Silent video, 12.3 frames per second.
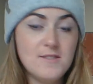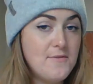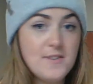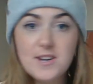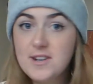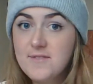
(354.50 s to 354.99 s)

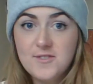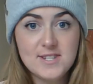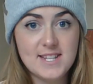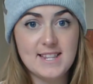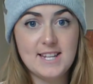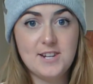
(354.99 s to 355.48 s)
very
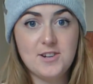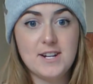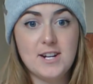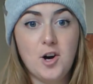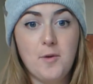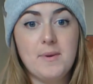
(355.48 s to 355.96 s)
first thing that you're
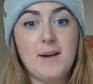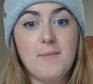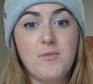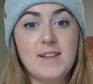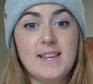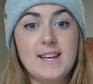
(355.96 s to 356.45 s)
going to open
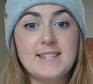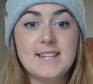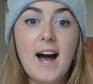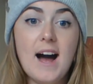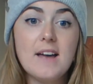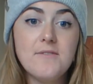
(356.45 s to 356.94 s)
up with is
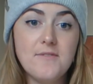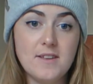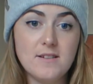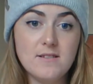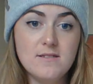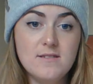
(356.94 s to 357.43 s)
I
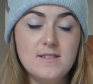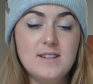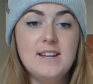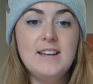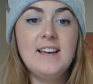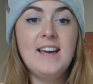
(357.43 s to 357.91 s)
feel,
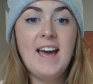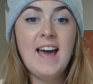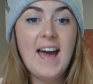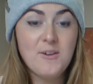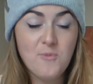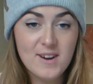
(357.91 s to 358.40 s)

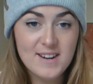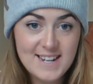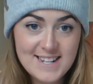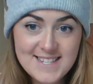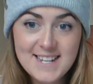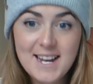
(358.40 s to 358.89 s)
and what
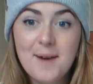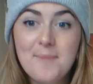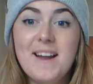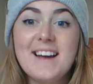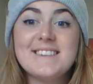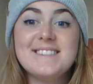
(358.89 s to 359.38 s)
needs to
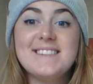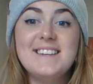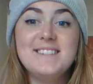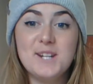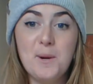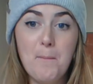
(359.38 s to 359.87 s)
come next
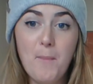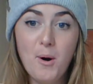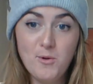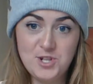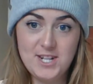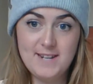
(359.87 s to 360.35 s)
is an
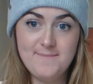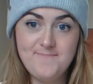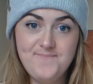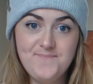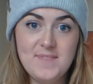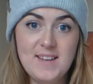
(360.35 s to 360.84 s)
emotion.
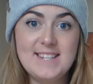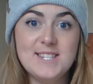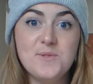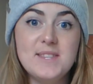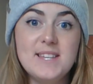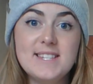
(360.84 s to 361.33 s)
And
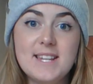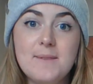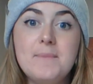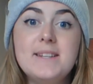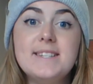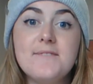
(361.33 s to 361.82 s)
so this
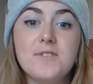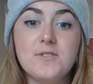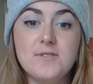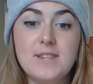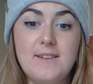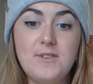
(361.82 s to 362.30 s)
can be
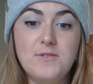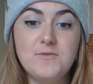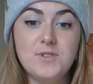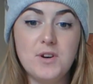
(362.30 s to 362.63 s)
difficult if you